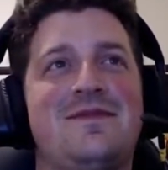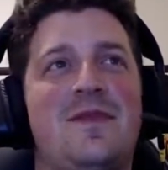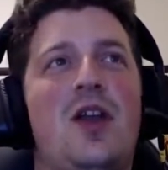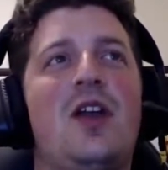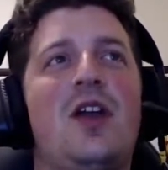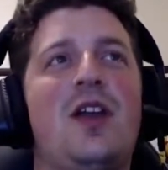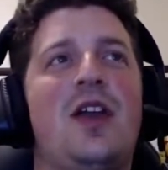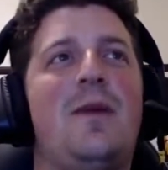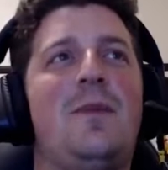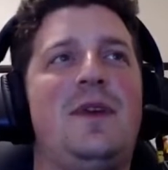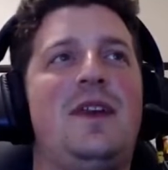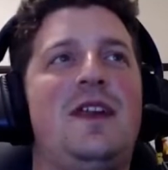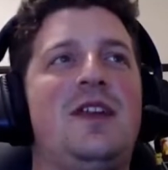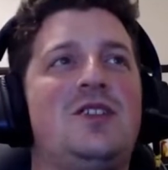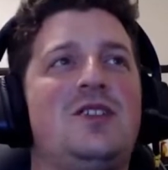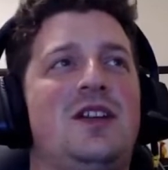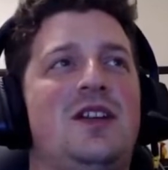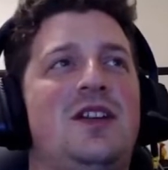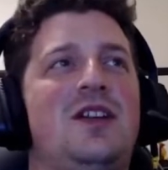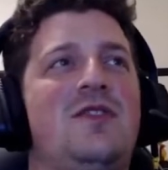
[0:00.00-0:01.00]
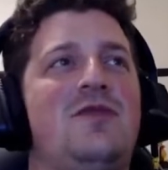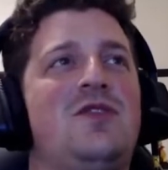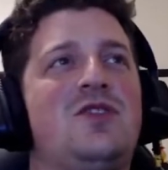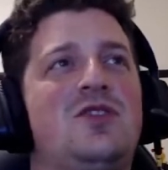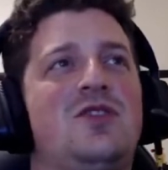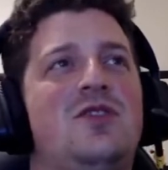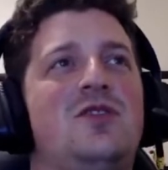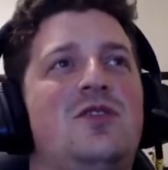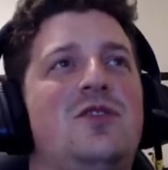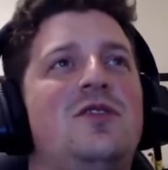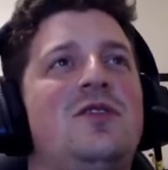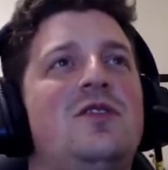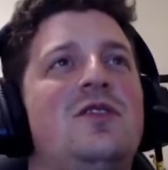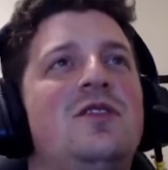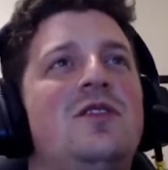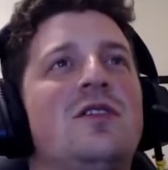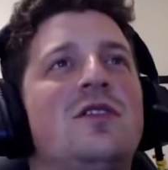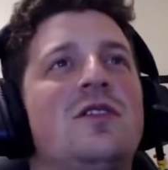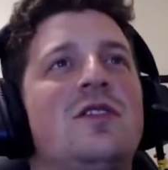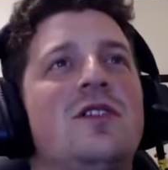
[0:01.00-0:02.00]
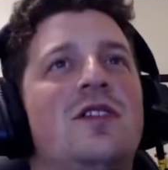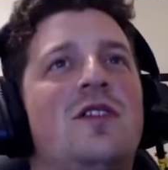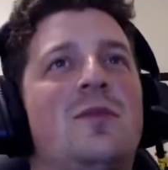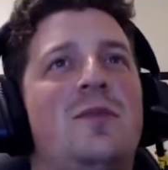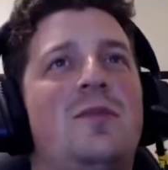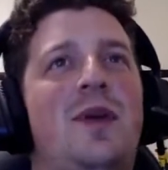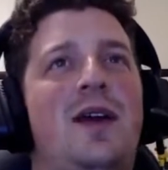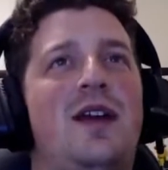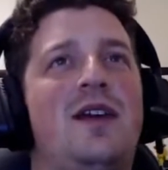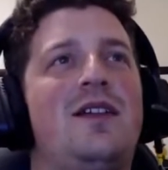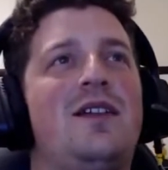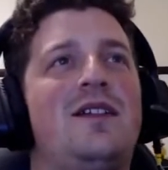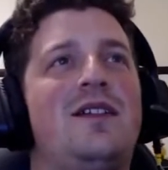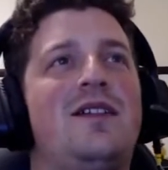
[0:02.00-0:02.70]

Oh yeah, potentially for sure. But